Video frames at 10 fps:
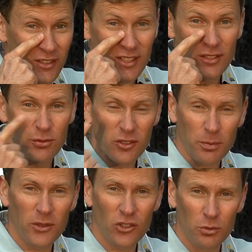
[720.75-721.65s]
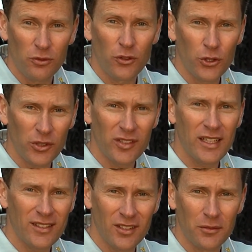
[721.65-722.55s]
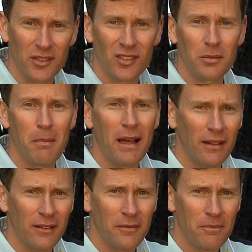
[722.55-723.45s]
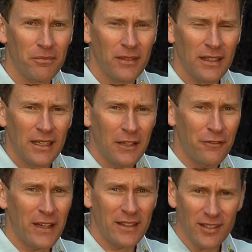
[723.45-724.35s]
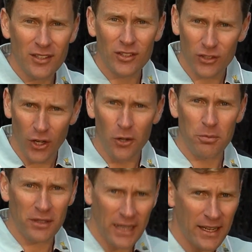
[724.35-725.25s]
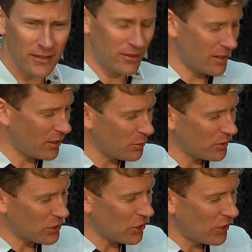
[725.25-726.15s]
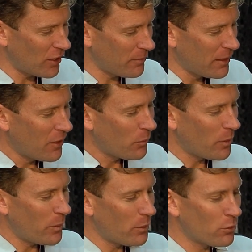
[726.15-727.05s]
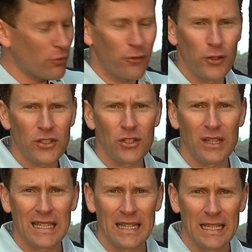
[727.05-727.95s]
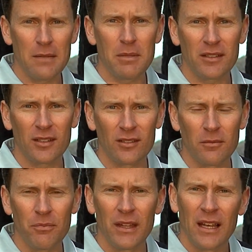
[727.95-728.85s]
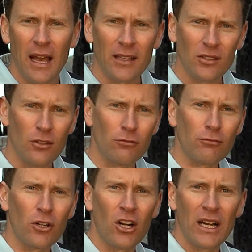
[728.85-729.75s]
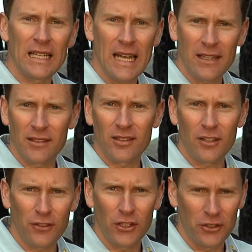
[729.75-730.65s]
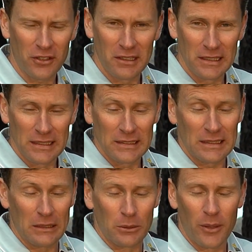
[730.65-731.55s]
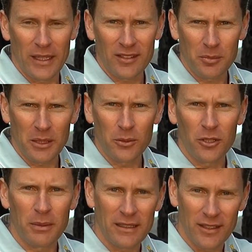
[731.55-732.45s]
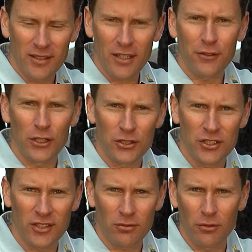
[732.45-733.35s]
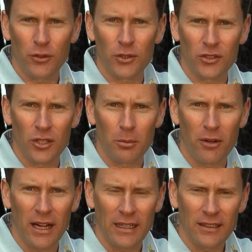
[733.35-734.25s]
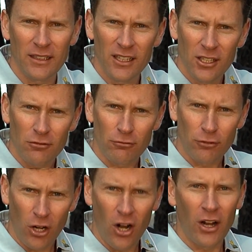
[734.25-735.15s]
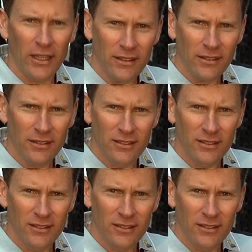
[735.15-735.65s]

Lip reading: is responsible for your sense of smell. In fact, this is so pronounced that there was a time when we would refer to the limbic system as the rhinencephalon. Well, that's a big word, but encephalon just refers to the brain. Rhine,